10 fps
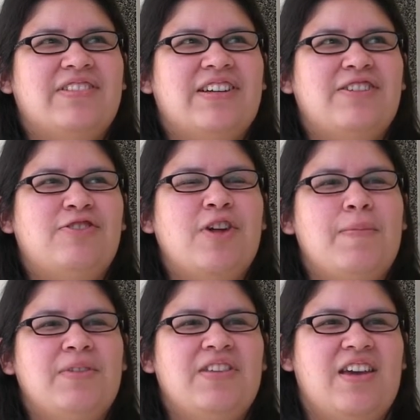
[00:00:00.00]

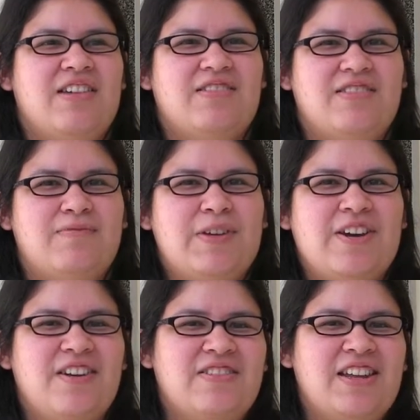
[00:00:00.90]
Some, yes,
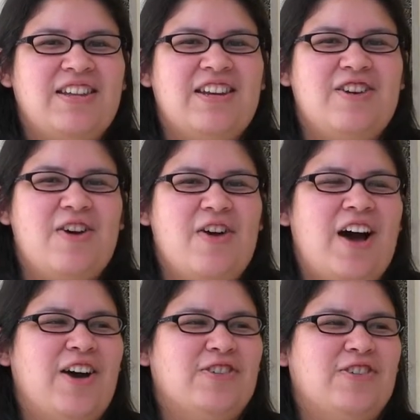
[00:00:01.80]
because I didn't know
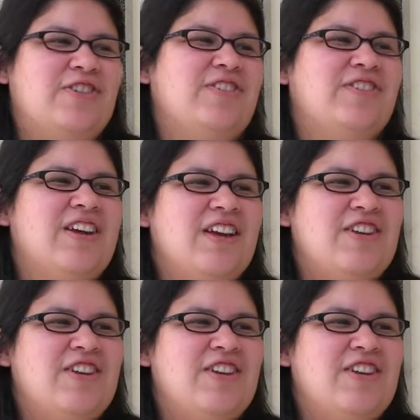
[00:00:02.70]
how to,